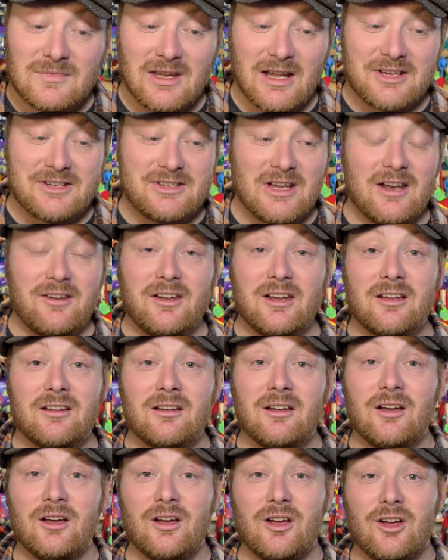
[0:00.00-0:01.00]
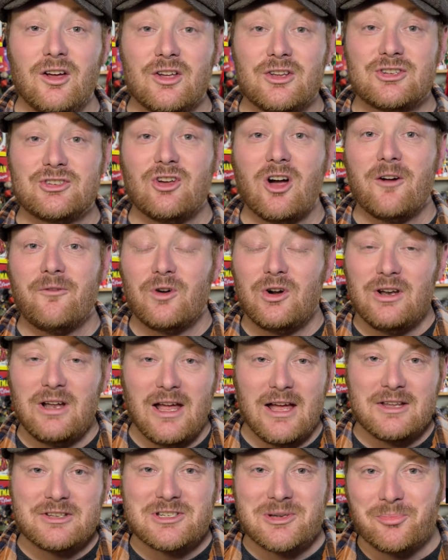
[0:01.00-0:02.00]
Ascending, Sovereign,
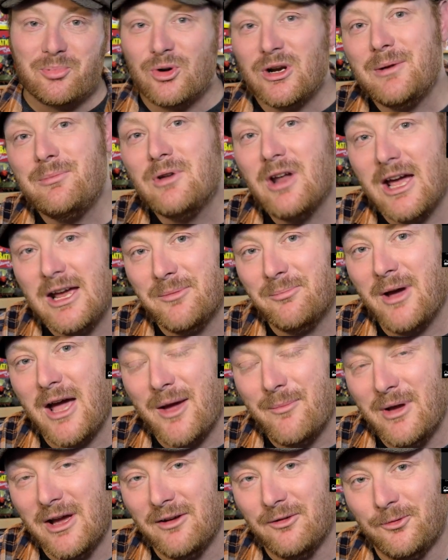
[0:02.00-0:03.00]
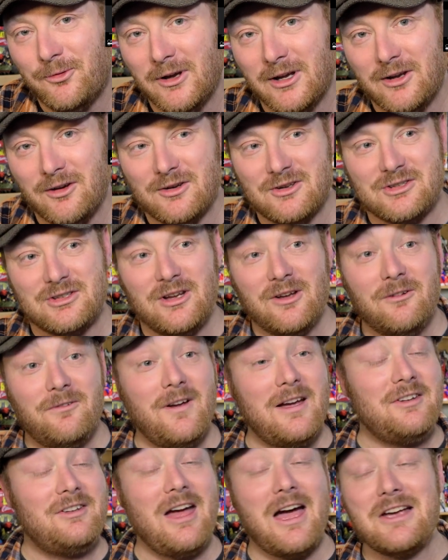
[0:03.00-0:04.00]
and Supreme Knight Batman figures.
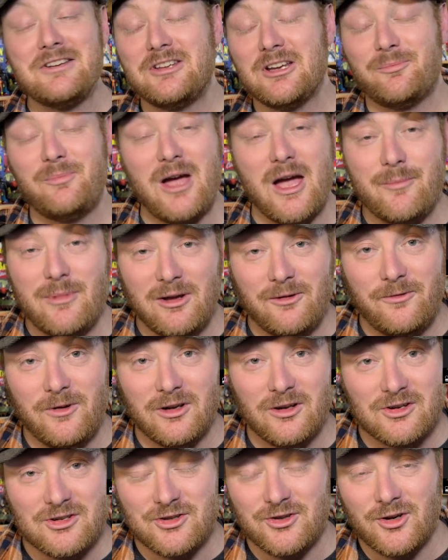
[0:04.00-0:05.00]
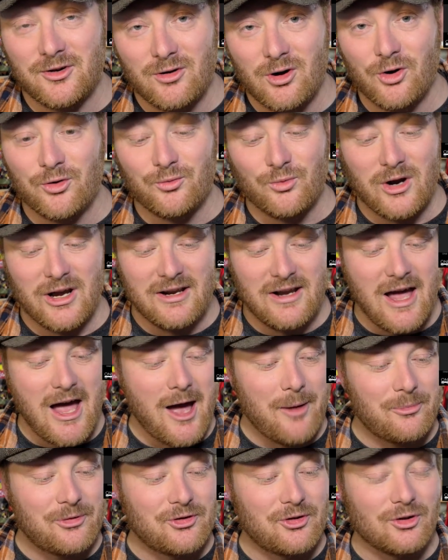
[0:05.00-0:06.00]
Fantastic Batman figures in their own right,
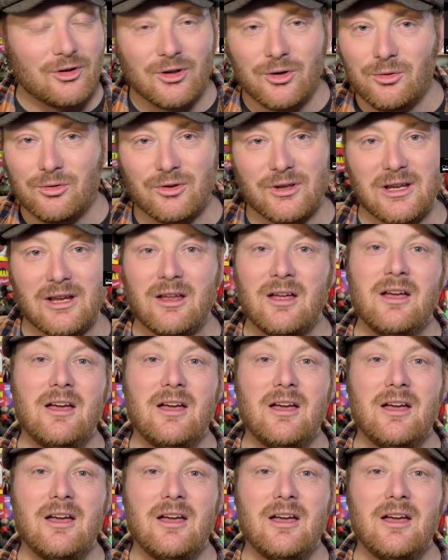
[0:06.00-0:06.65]
absolutely.